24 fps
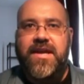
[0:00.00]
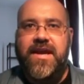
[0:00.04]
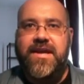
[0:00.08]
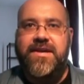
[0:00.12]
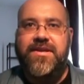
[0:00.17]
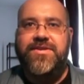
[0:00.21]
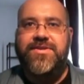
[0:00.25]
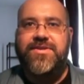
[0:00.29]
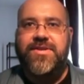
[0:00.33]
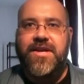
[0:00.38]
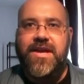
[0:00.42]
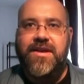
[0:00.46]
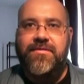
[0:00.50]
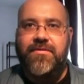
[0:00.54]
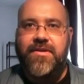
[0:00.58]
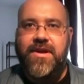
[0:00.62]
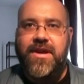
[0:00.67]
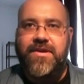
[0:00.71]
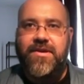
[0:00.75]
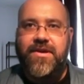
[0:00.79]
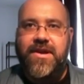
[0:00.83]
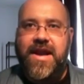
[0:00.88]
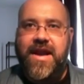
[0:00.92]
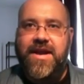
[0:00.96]
Anti
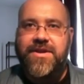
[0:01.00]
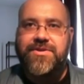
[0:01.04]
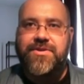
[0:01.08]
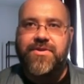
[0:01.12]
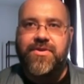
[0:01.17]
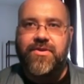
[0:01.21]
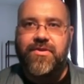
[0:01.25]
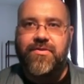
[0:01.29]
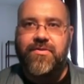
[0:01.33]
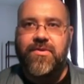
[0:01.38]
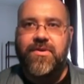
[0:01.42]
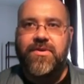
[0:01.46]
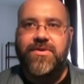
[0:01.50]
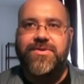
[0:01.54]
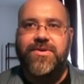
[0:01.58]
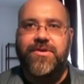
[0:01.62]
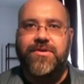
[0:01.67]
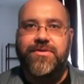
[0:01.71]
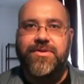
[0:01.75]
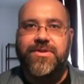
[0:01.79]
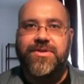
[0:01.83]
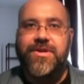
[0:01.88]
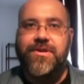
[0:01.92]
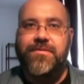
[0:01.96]
Slavery International, the world's
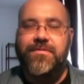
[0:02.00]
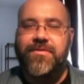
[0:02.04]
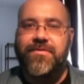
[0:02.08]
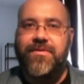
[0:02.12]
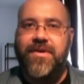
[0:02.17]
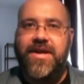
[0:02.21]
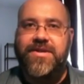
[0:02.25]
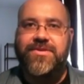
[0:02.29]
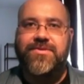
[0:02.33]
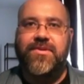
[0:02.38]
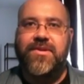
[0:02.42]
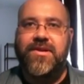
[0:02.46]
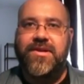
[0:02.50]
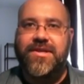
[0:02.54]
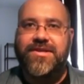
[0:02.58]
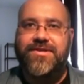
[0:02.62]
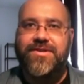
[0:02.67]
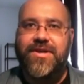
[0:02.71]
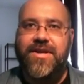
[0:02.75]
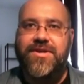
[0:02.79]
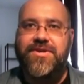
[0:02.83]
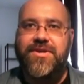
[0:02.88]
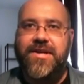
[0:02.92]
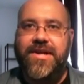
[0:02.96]
oldest human rights
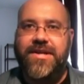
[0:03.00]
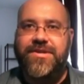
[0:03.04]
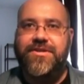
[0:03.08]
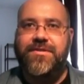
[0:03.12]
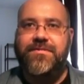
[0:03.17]
organization,